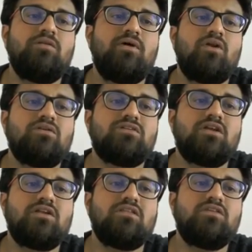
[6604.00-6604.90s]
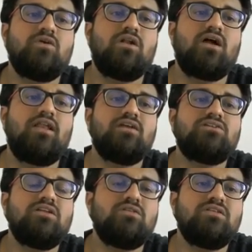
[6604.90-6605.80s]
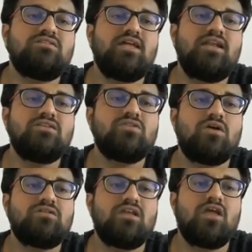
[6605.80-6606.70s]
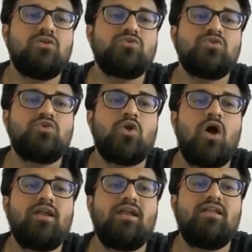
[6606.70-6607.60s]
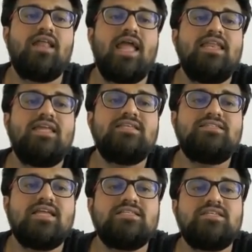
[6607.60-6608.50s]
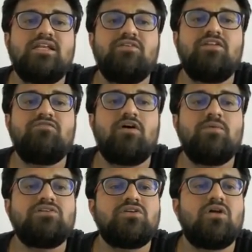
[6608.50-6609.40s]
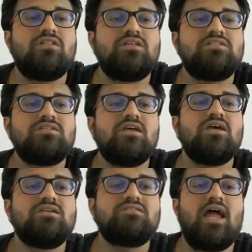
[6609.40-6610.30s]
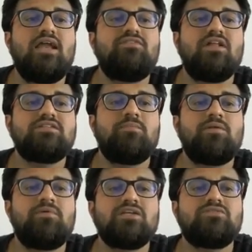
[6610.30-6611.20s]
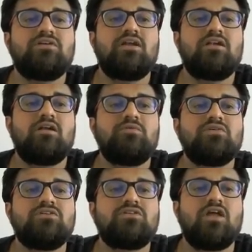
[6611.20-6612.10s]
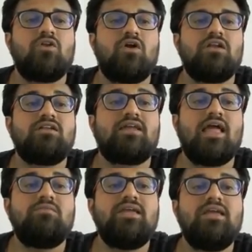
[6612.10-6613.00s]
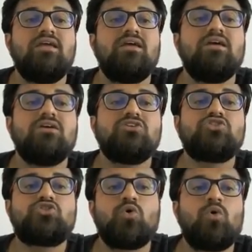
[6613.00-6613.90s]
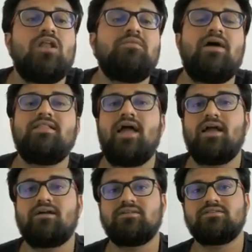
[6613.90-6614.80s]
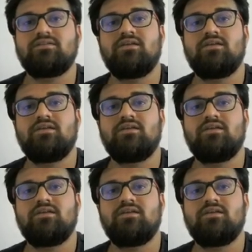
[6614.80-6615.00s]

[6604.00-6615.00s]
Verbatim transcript: mean by not secured? Your connection to this site is not secure. You should not enter any sensitive information on this site. For example, password, credit card, because it cannot, it can be stolen by the hackers.